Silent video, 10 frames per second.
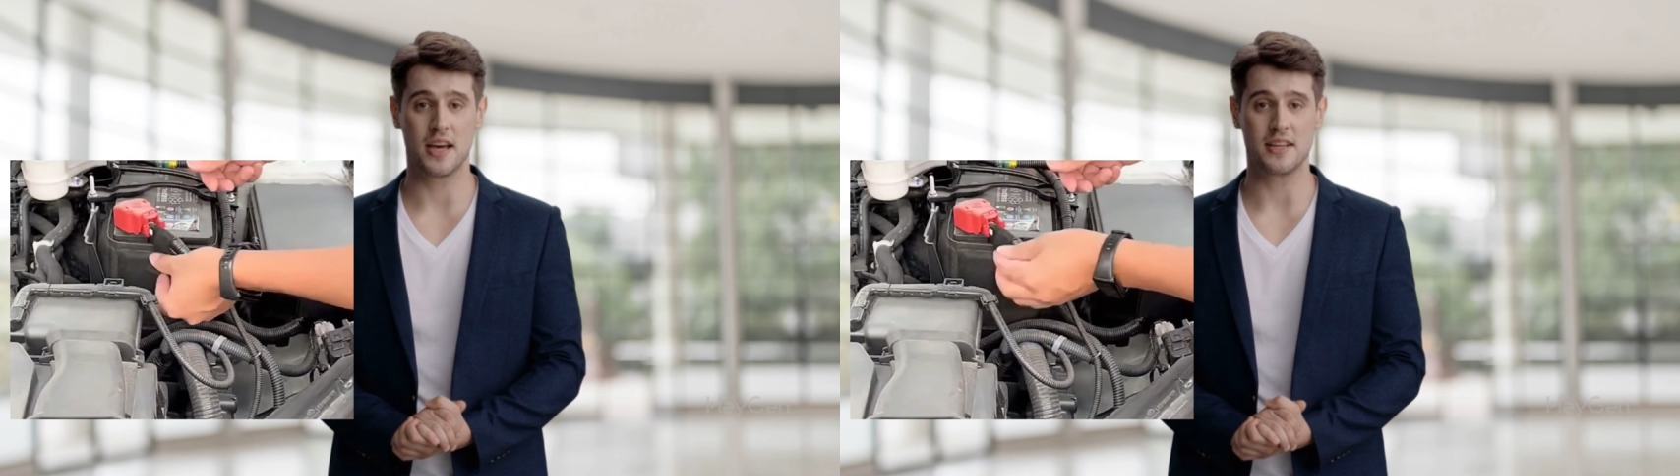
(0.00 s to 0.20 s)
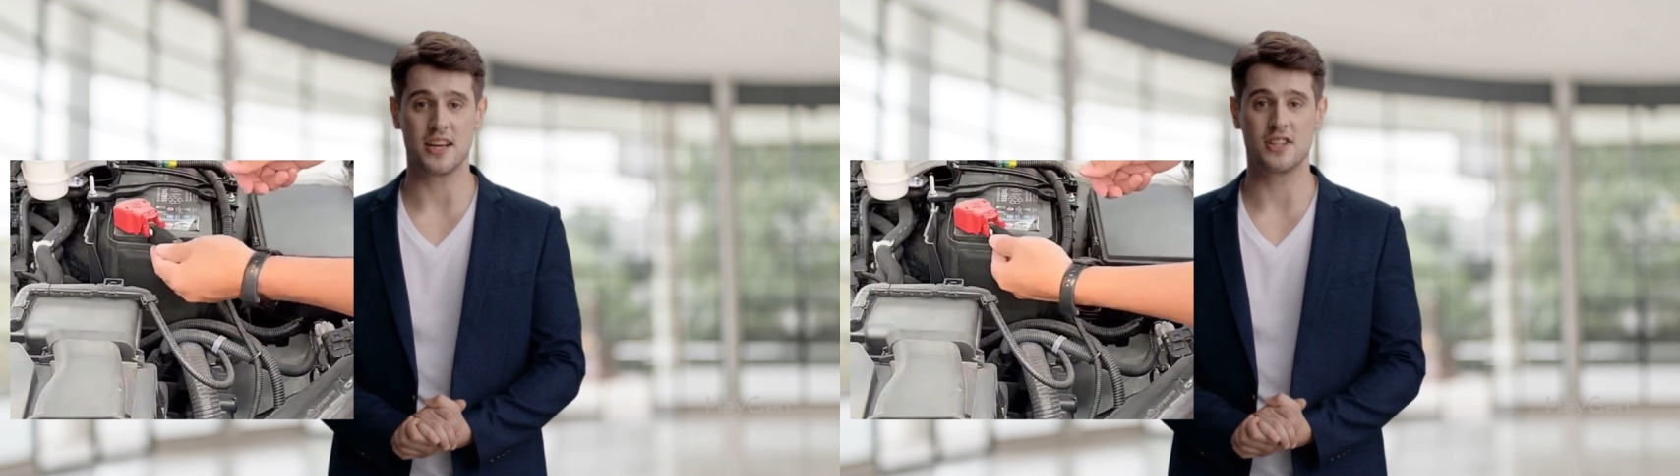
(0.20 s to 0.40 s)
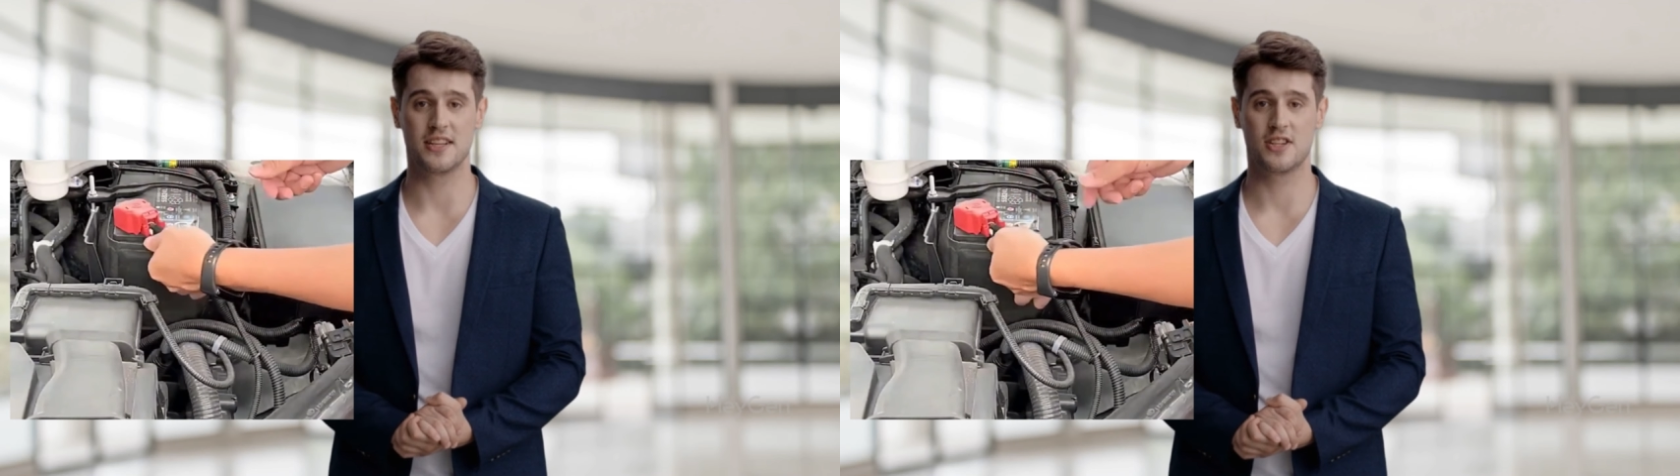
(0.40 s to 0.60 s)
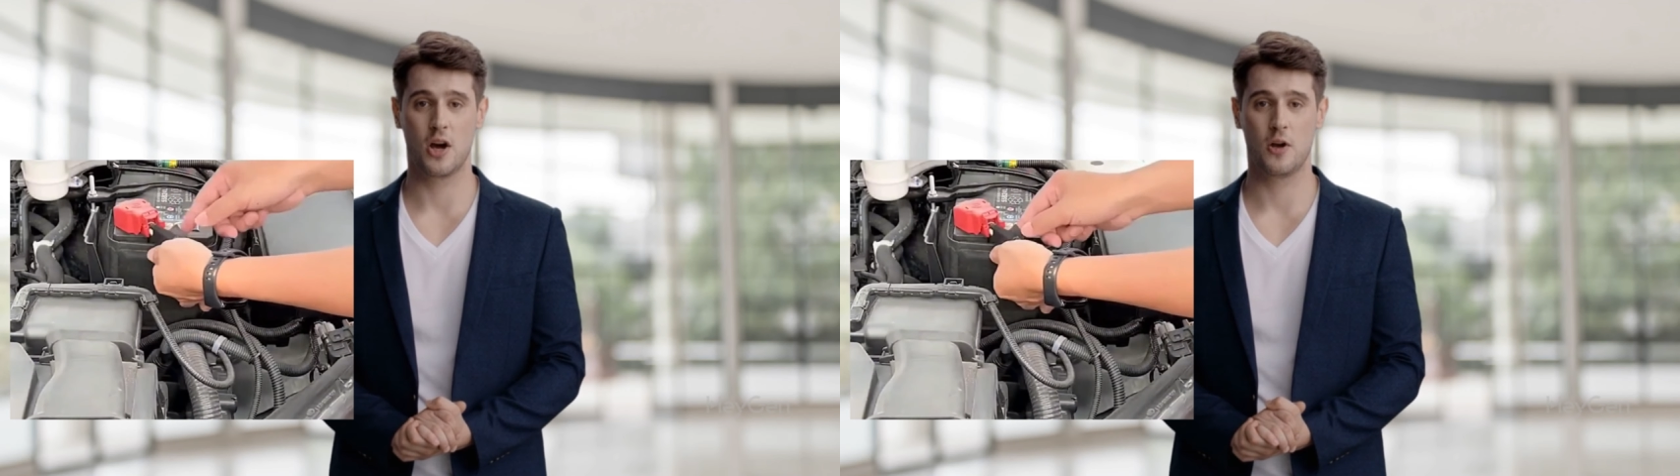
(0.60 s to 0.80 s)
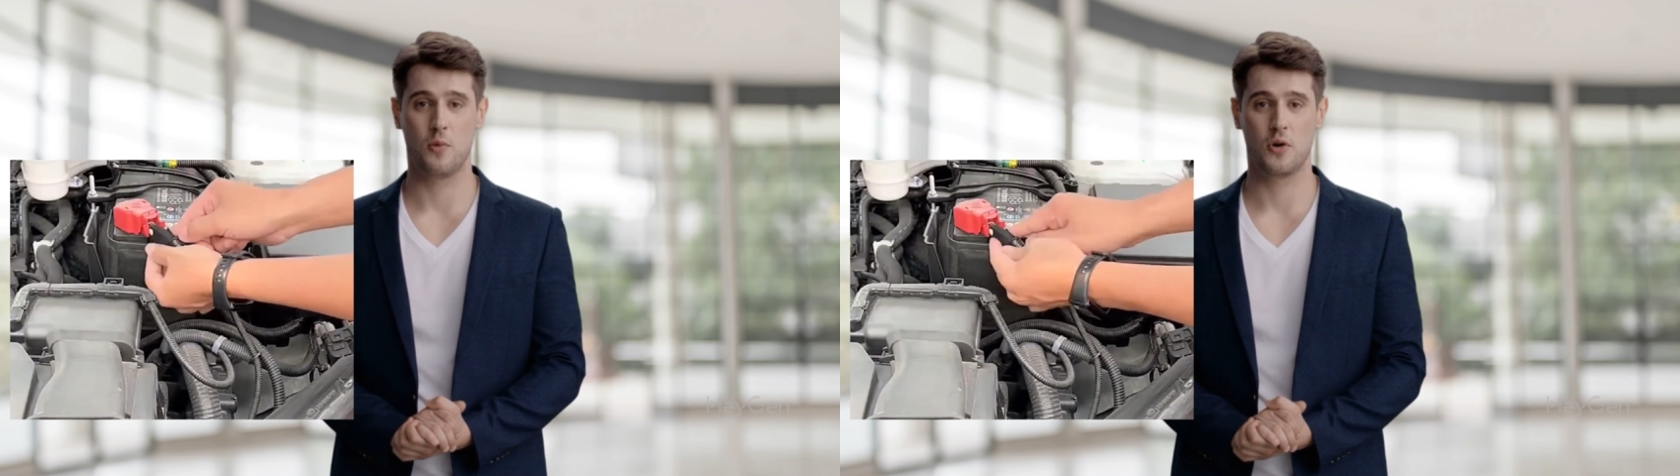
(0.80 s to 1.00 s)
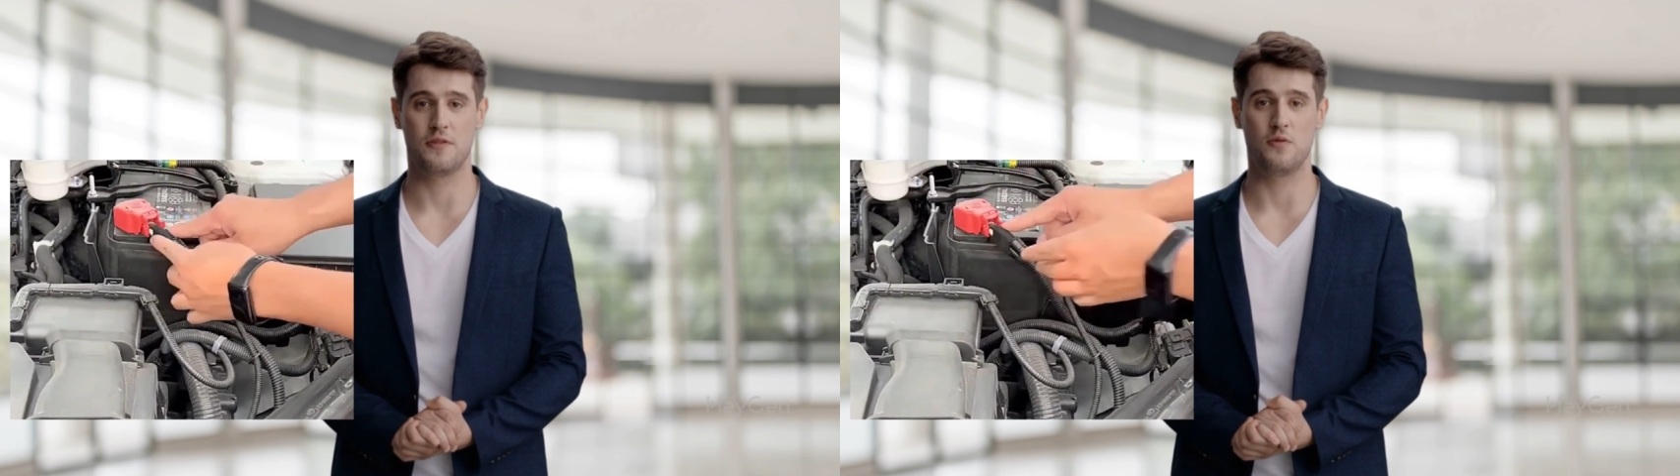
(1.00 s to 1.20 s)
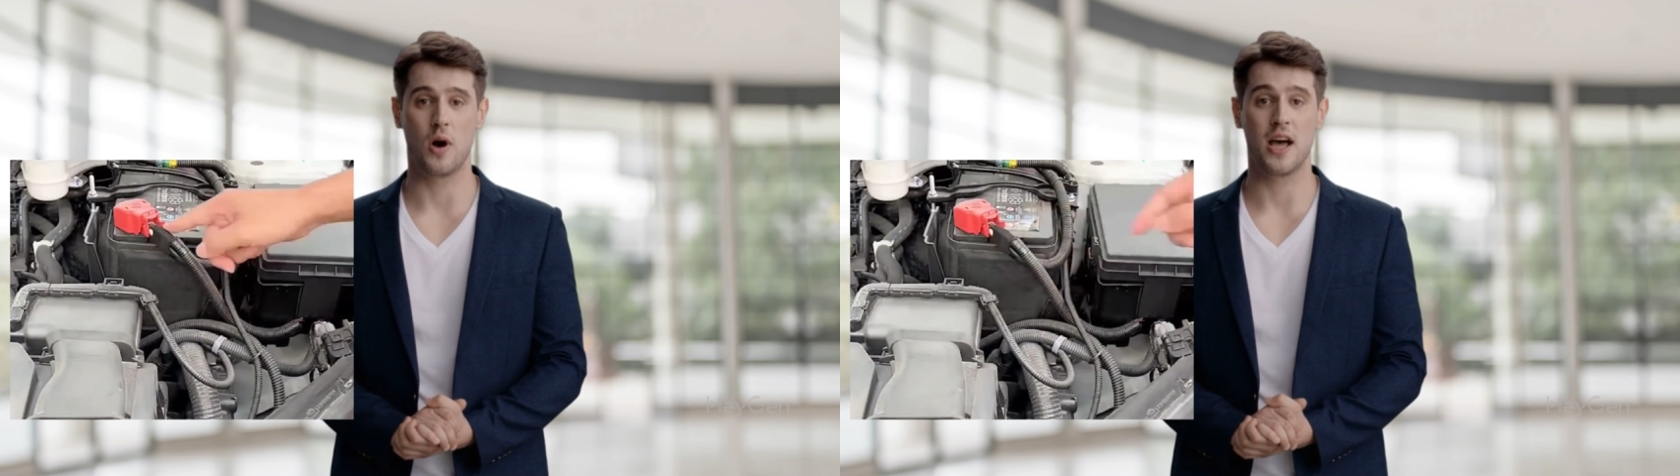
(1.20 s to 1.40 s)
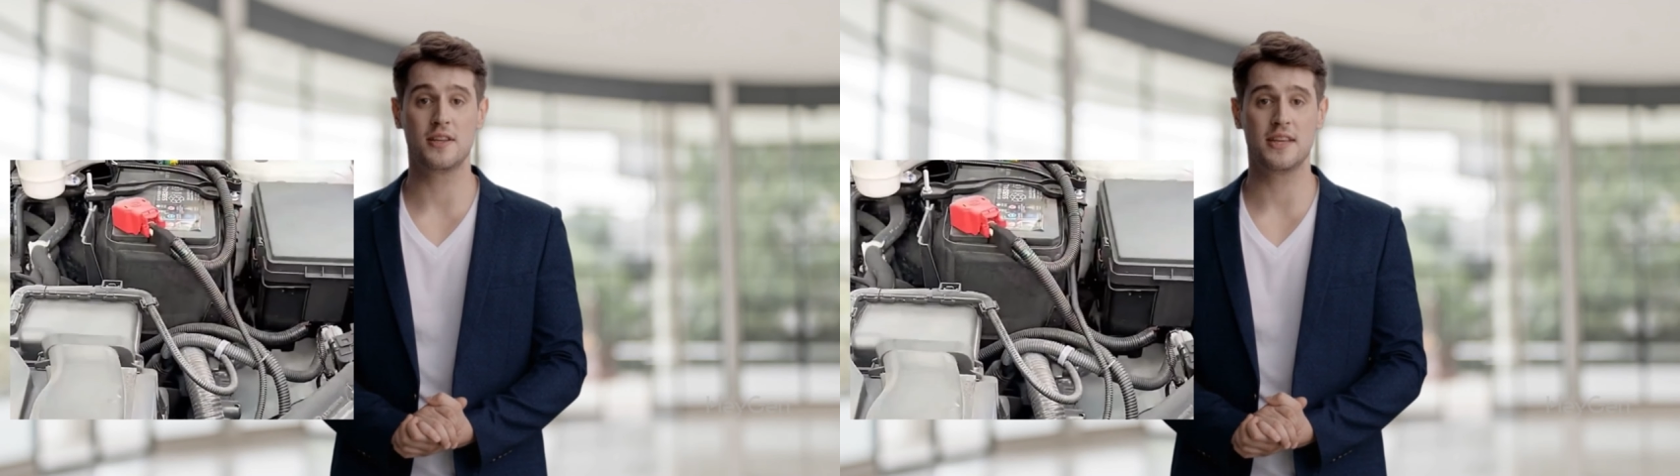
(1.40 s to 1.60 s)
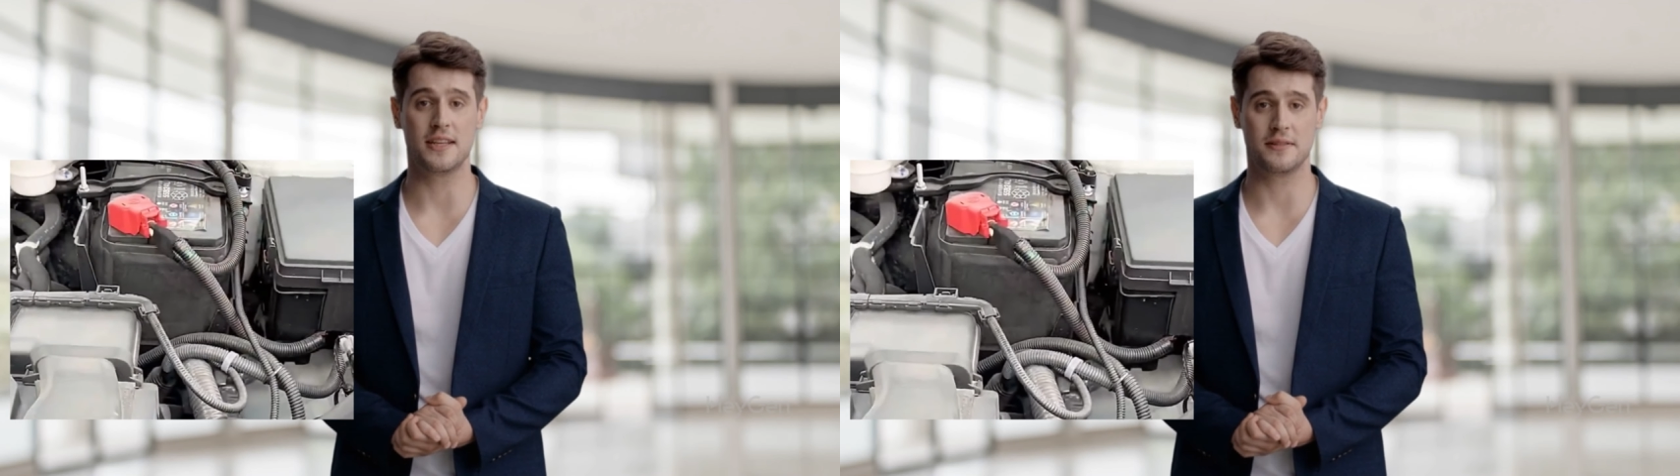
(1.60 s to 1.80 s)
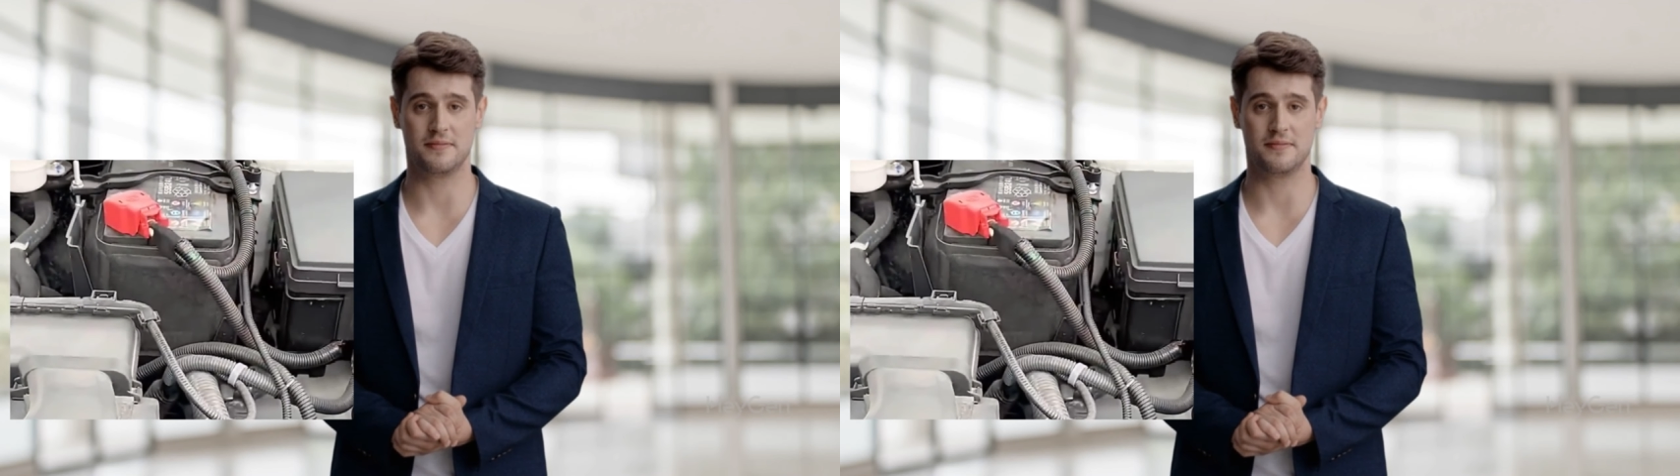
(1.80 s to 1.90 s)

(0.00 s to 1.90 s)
such as automotive wiring.